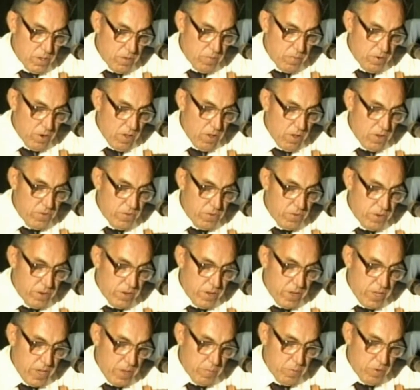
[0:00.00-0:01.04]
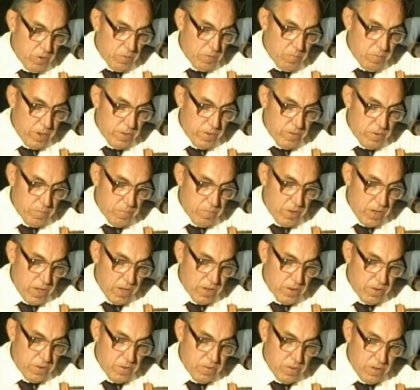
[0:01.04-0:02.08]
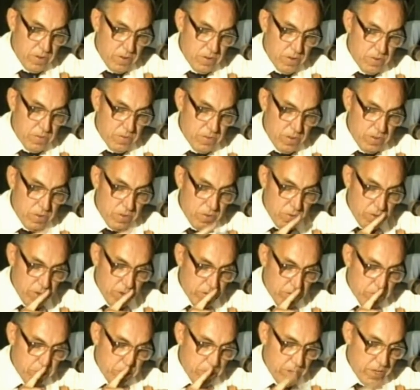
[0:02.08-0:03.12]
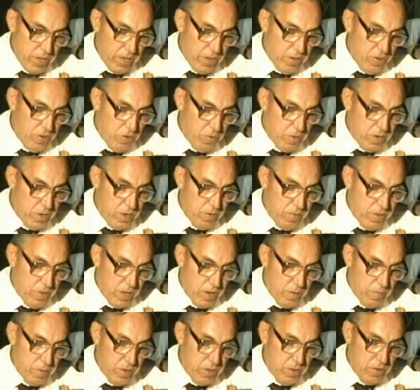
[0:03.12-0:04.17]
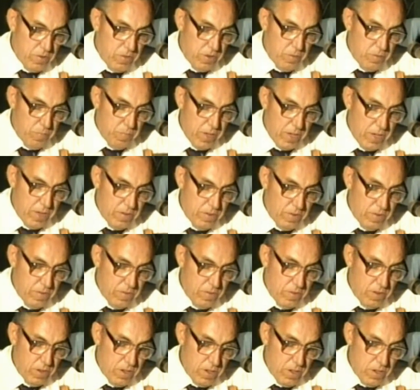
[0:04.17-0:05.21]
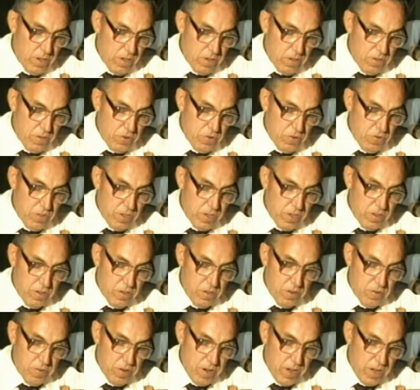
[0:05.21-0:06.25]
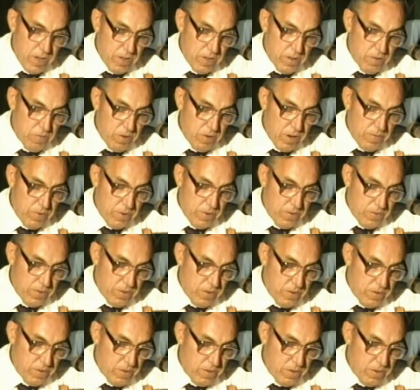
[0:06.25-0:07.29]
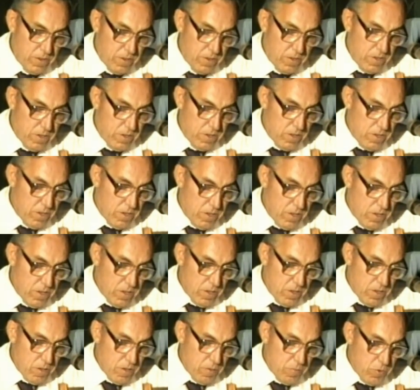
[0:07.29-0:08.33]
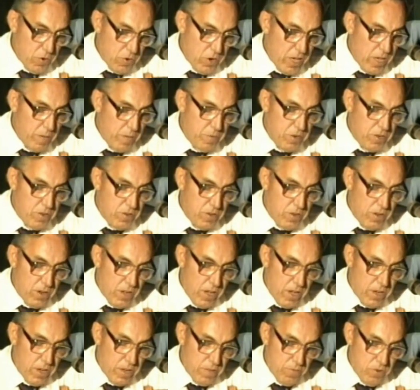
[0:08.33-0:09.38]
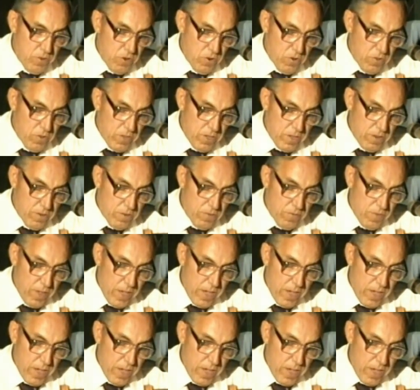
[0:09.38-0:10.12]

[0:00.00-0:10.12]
It will also enable Muslim doctors and nurses to explain human development to their patients using Quranic references. Muhammad could not have known these